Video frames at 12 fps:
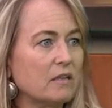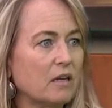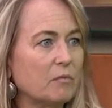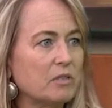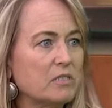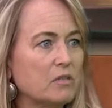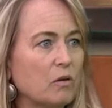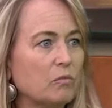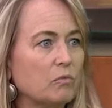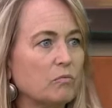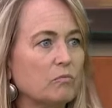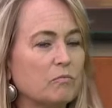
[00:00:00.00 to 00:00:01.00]
And
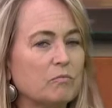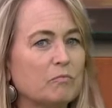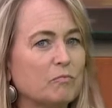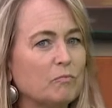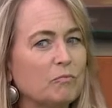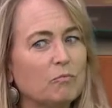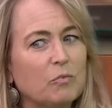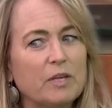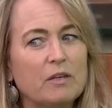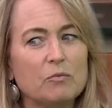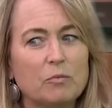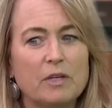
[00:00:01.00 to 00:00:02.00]
so
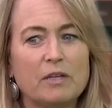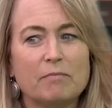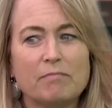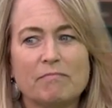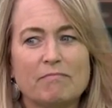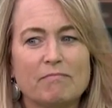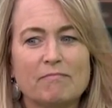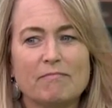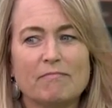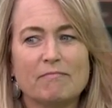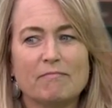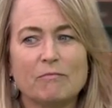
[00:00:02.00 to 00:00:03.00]
we're
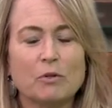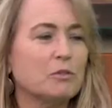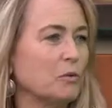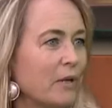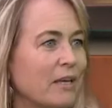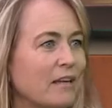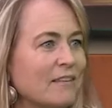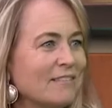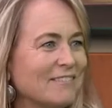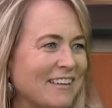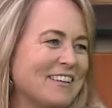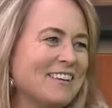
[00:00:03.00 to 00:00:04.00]
doing it.
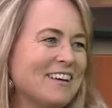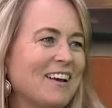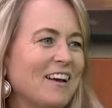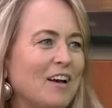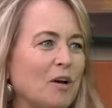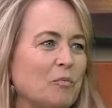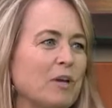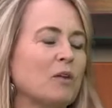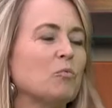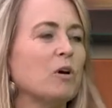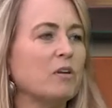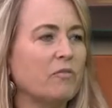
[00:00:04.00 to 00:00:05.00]
We
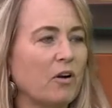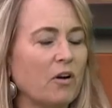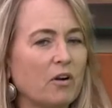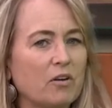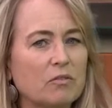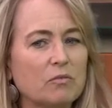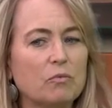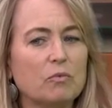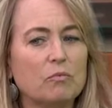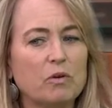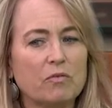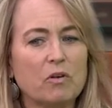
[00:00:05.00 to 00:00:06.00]
had one of our
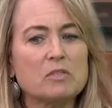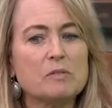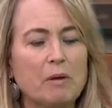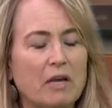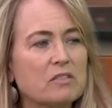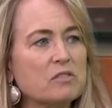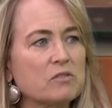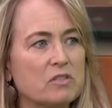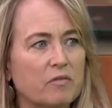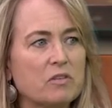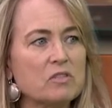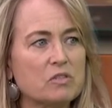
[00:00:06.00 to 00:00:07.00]
sponsors
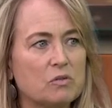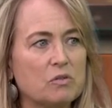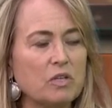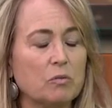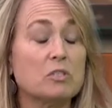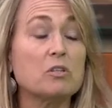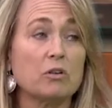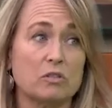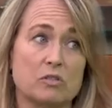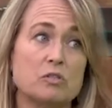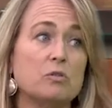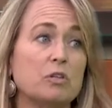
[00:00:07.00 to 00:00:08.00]
of the studio. We started the
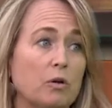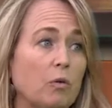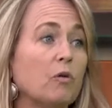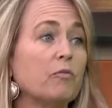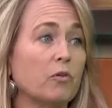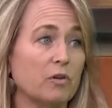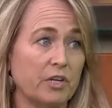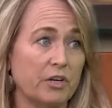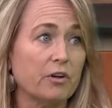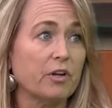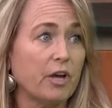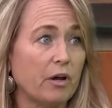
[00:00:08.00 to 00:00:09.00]
studio over a
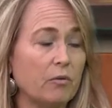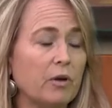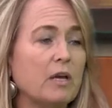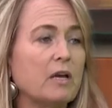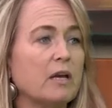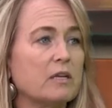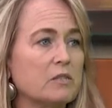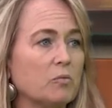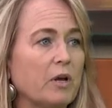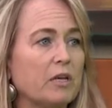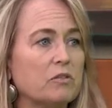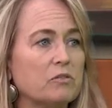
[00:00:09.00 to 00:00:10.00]
year ago as a
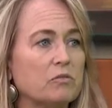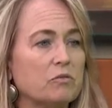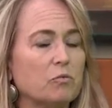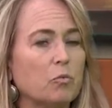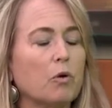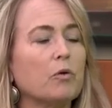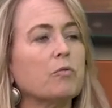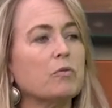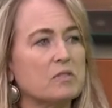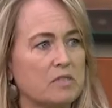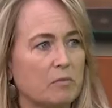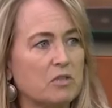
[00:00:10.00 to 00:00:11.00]
way to work through
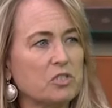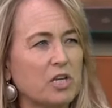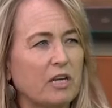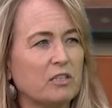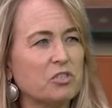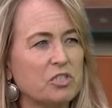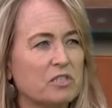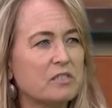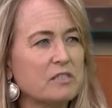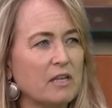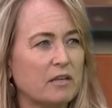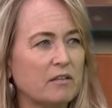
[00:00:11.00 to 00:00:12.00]
some of the
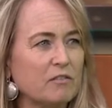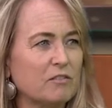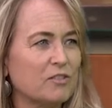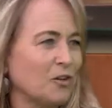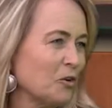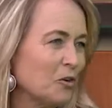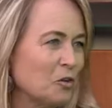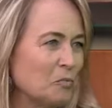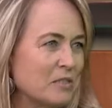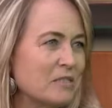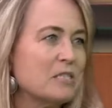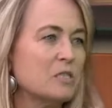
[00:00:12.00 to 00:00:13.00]
challenges that starting a new
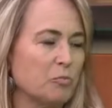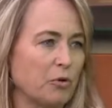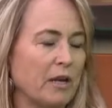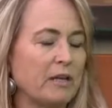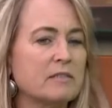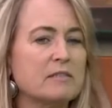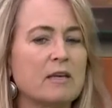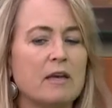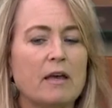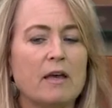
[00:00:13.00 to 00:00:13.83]
business brings.